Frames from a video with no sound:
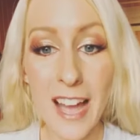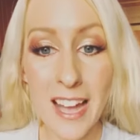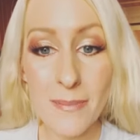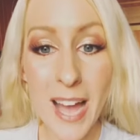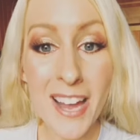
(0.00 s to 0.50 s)

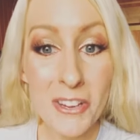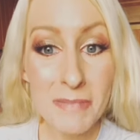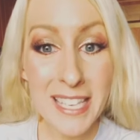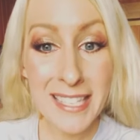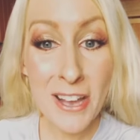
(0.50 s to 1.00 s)
um, I
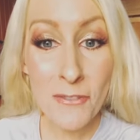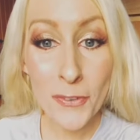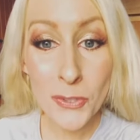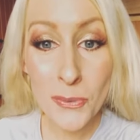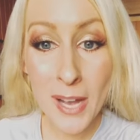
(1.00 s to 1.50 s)
hope that's
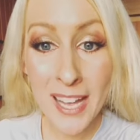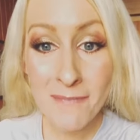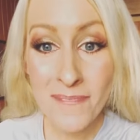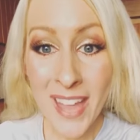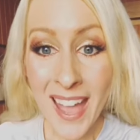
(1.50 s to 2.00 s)
helpful, Dwan.